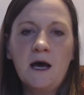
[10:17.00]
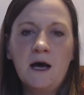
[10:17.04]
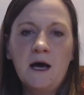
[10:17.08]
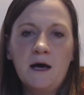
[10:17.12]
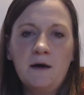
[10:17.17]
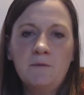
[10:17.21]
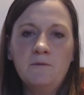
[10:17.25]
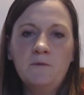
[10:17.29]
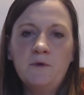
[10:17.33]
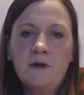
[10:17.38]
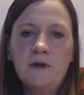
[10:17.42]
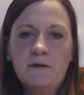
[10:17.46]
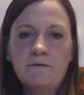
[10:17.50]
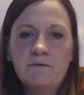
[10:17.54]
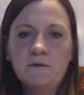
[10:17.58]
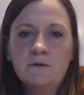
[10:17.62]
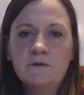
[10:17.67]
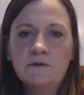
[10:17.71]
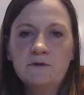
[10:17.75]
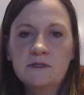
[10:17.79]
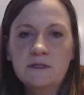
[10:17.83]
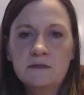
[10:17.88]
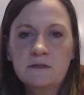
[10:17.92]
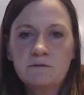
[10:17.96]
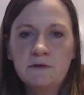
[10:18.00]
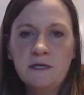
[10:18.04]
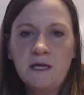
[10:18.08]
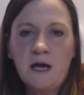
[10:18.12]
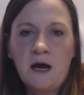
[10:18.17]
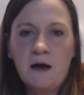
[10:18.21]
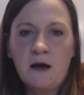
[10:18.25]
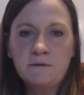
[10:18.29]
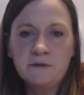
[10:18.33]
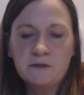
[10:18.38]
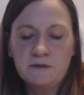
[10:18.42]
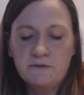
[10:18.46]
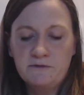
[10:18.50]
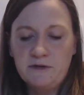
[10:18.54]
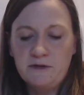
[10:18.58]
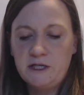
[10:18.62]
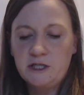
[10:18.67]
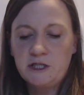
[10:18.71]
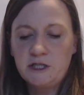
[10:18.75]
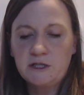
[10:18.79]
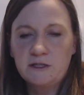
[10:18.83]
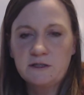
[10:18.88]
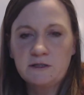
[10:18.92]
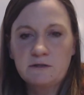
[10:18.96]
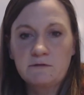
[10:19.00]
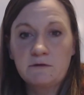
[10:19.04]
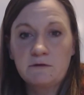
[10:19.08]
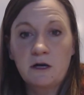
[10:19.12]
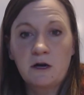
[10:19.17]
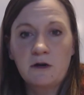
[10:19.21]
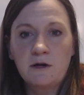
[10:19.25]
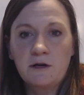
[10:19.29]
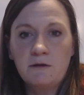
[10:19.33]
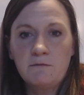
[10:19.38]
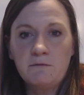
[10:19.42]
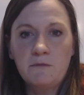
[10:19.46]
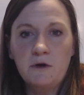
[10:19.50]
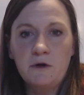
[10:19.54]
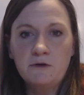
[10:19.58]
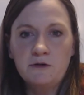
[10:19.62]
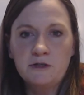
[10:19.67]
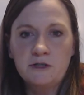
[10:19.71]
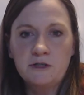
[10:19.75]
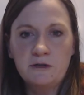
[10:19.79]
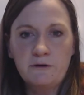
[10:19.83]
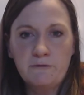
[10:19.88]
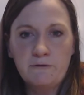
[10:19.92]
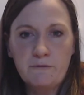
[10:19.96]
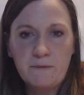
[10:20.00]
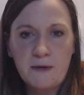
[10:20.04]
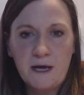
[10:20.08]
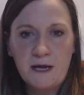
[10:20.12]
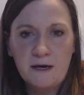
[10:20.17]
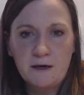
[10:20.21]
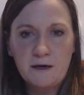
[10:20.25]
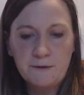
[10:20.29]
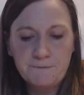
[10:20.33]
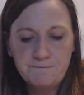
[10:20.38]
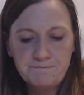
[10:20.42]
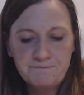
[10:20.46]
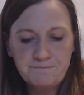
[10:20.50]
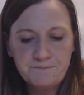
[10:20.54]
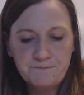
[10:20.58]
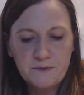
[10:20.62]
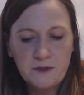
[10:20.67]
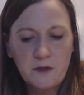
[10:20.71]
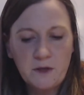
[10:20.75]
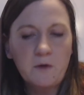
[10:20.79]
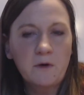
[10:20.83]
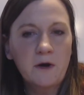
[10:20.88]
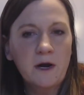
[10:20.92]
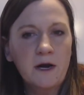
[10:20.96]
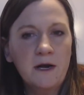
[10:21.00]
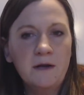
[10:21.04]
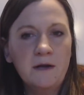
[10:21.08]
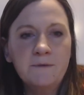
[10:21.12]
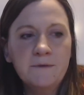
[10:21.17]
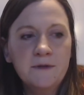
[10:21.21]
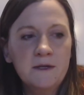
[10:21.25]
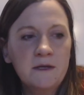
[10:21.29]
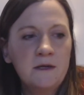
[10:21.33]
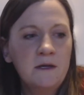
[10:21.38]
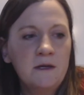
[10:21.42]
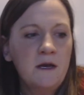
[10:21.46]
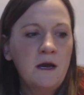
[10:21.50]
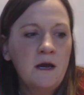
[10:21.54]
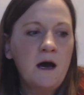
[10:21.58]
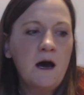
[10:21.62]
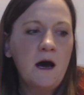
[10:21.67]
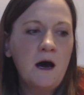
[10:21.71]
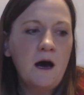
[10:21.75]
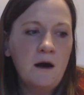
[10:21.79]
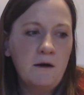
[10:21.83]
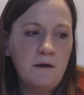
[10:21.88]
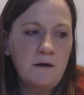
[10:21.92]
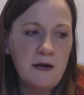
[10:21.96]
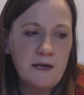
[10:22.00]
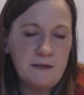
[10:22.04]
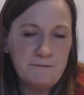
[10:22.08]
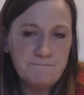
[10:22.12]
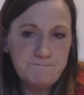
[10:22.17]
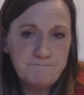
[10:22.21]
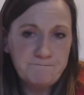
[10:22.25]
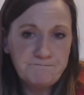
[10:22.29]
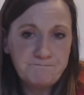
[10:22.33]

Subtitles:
we have those 3 observations regarding motion of matter. Okay, all right.